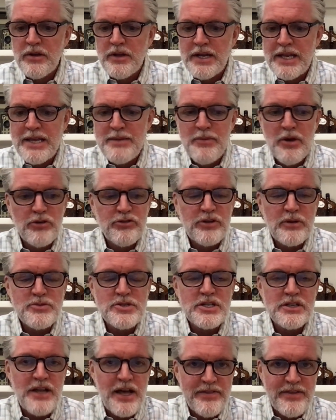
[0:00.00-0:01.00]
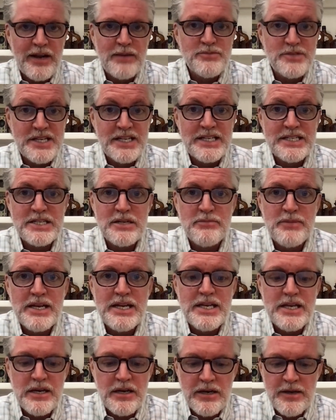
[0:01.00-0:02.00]
email subject line that I'm sending to
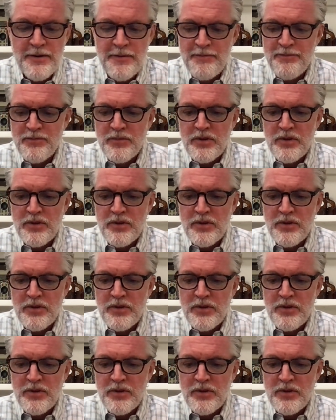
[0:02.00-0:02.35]
media,